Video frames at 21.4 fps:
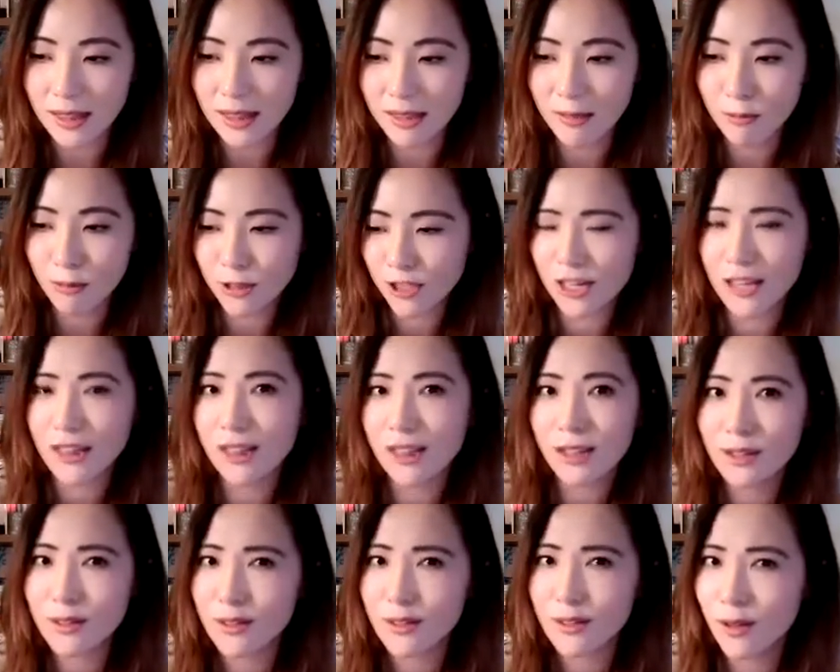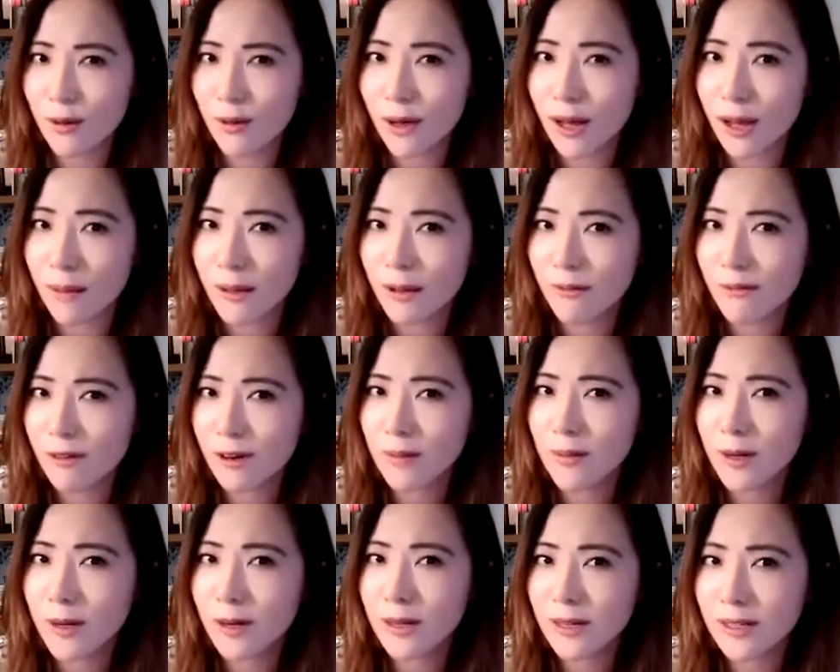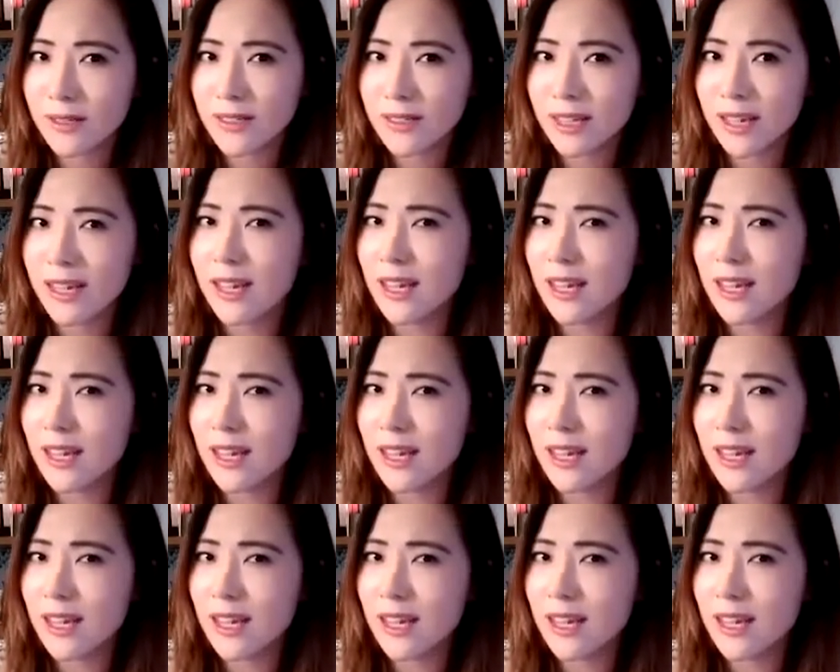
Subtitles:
which I think is so common for immigrants,